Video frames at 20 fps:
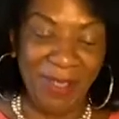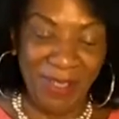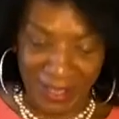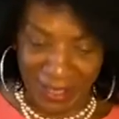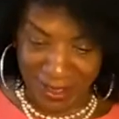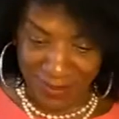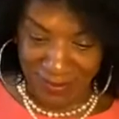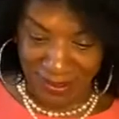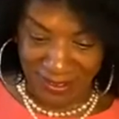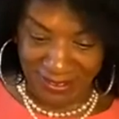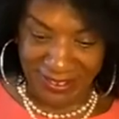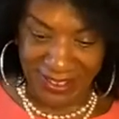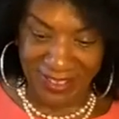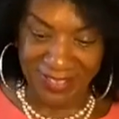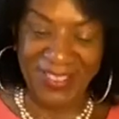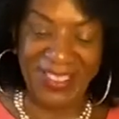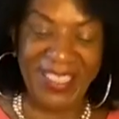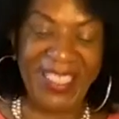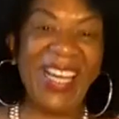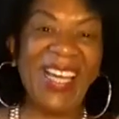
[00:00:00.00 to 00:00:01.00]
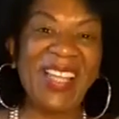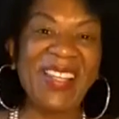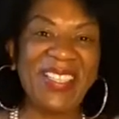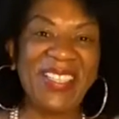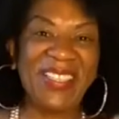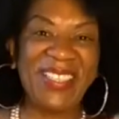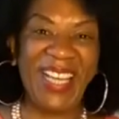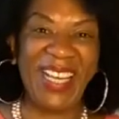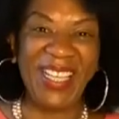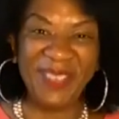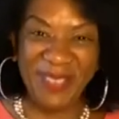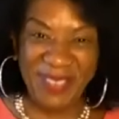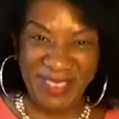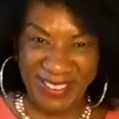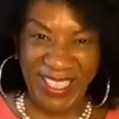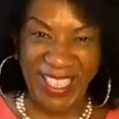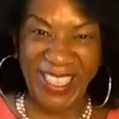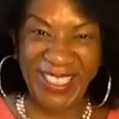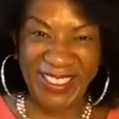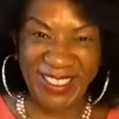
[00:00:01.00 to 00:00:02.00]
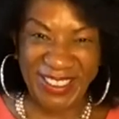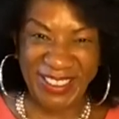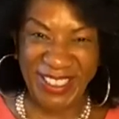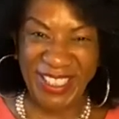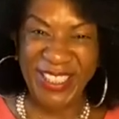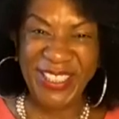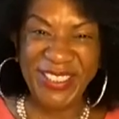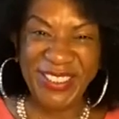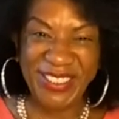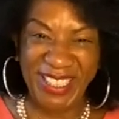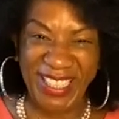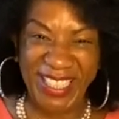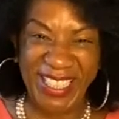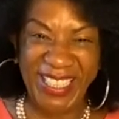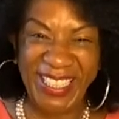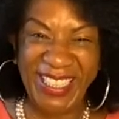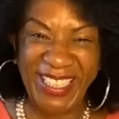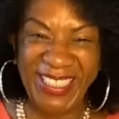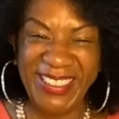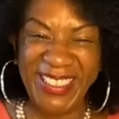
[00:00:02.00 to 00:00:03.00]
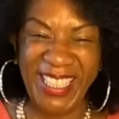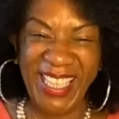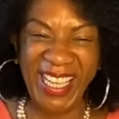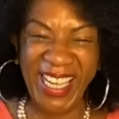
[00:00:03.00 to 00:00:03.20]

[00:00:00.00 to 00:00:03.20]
to get myself together. That was our show, ladies.